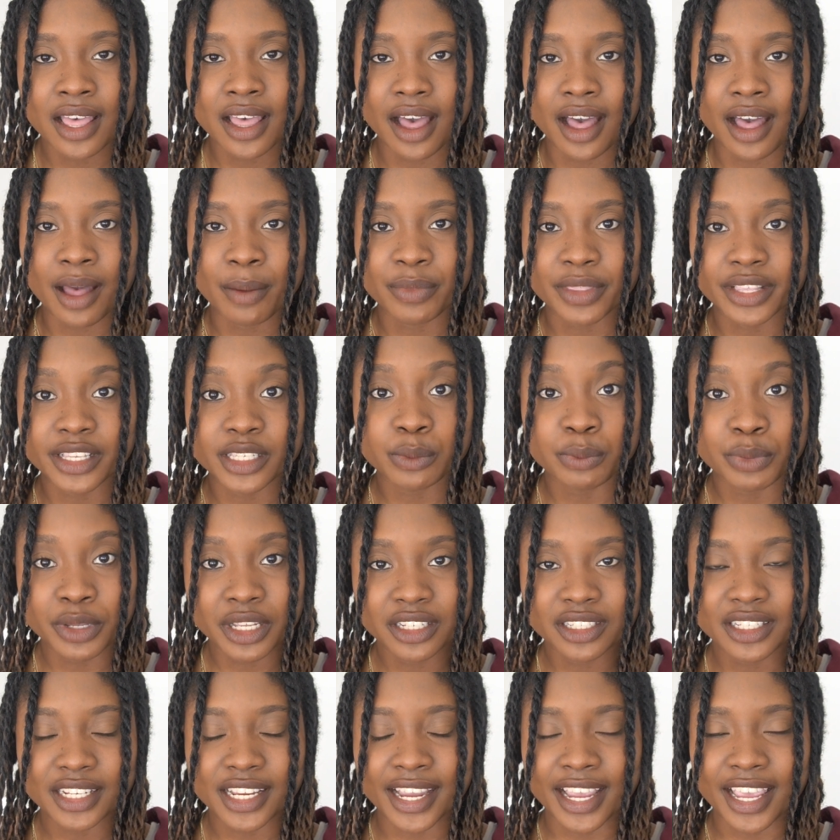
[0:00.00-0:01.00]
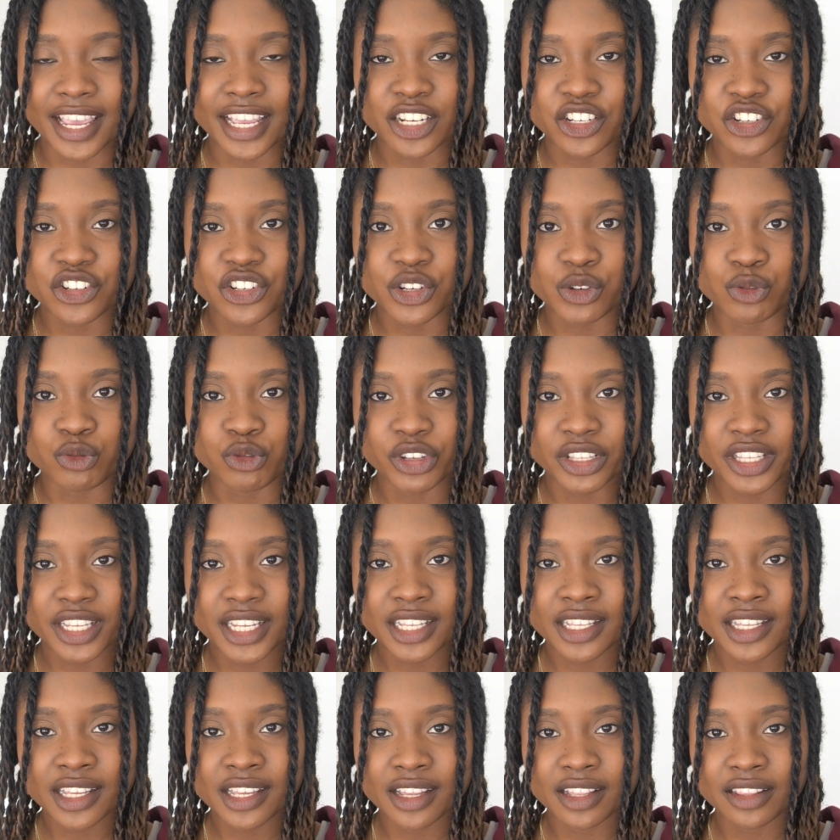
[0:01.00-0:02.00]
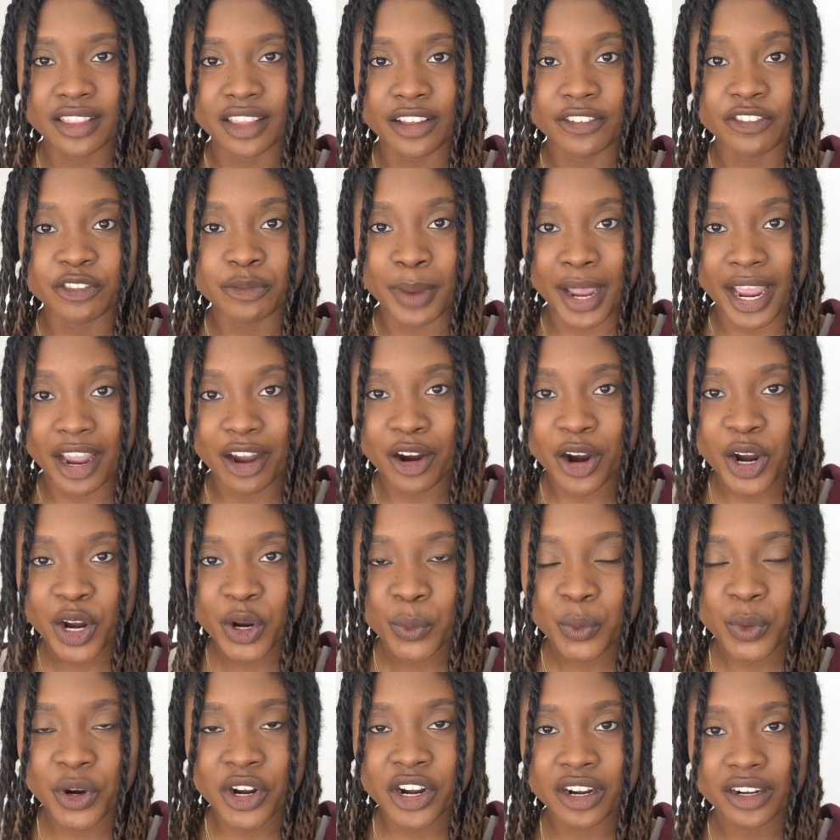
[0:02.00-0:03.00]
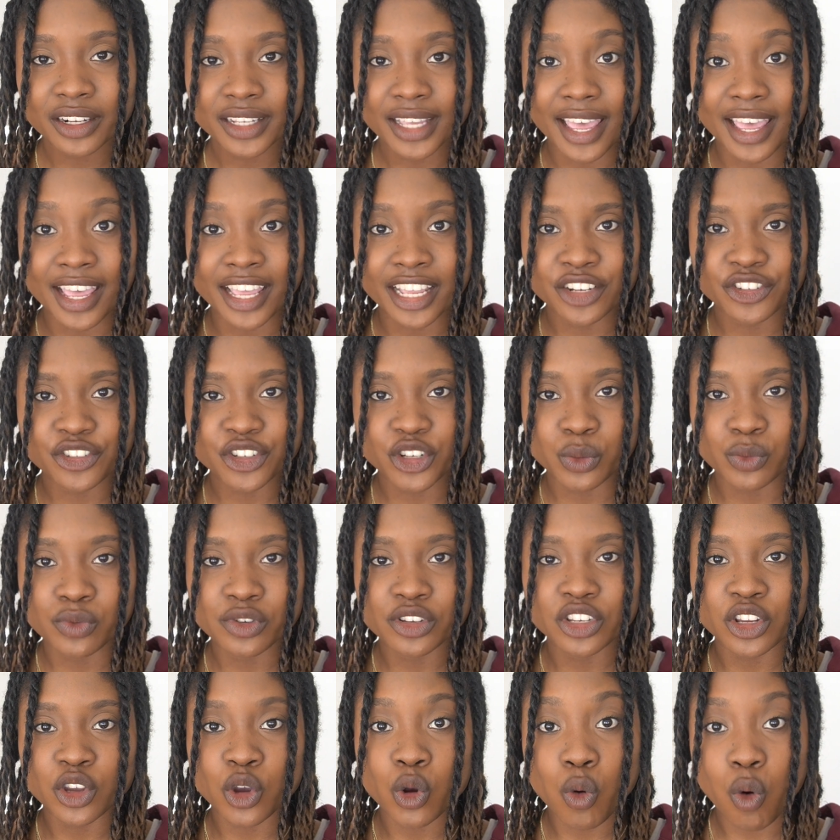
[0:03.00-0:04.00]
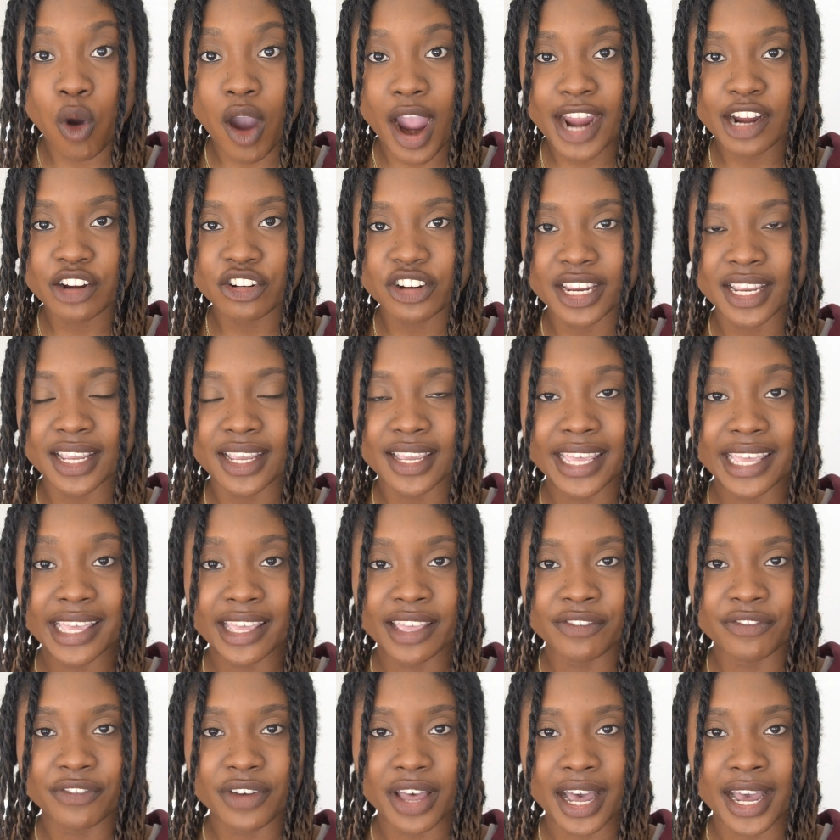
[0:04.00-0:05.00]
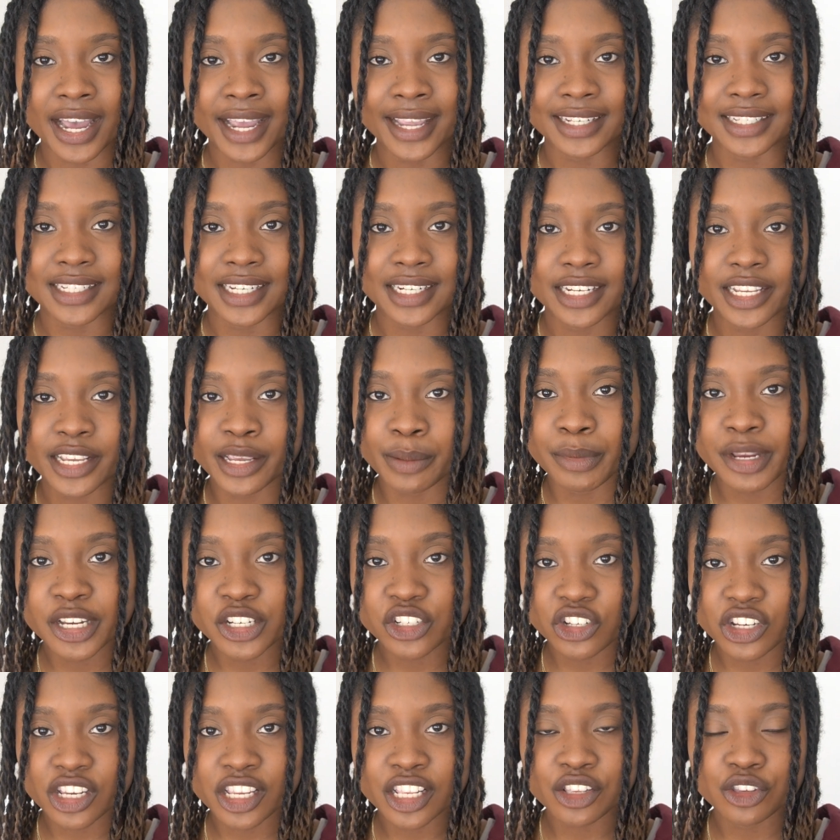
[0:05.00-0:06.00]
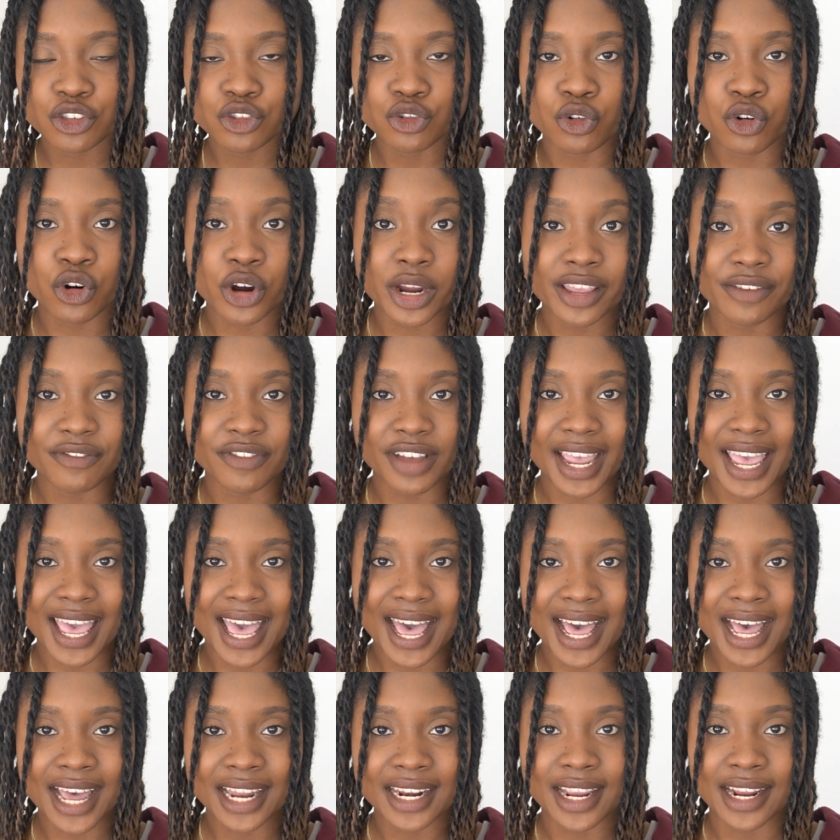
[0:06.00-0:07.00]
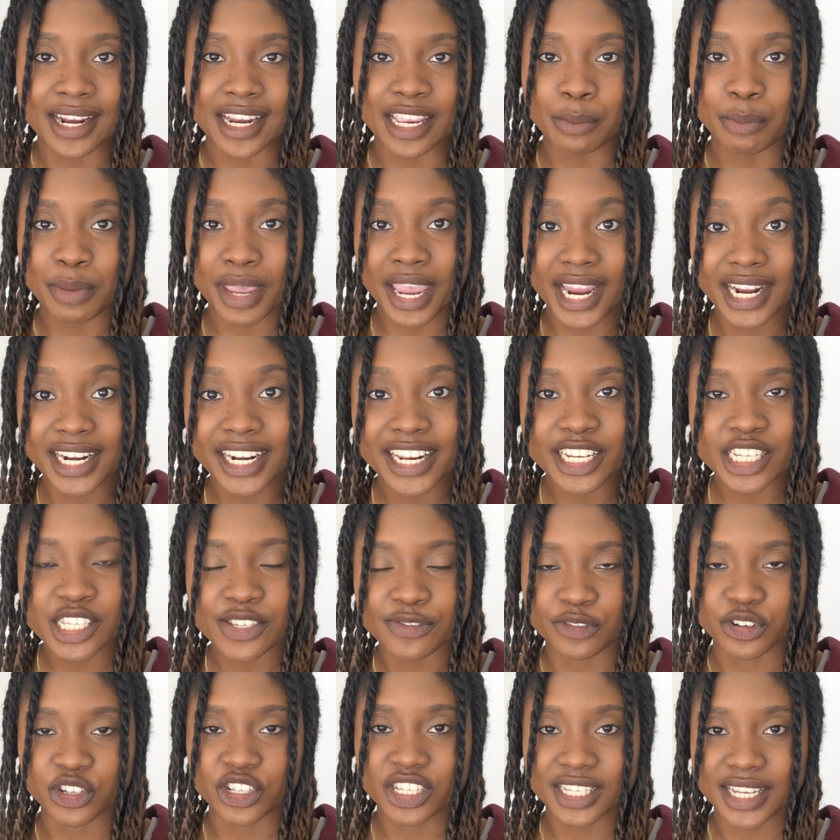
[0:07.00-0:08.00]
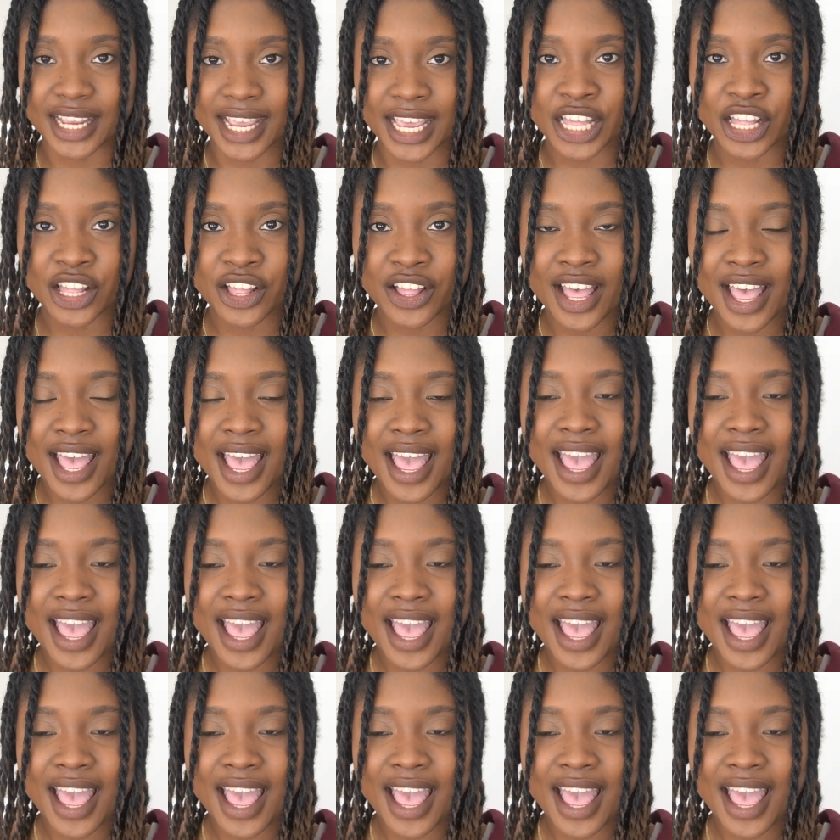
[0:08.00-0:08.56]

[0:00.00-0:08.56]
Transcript: this building and she really loved my artwork and she was inquiring if I did commissions or if I had any paintings for sale.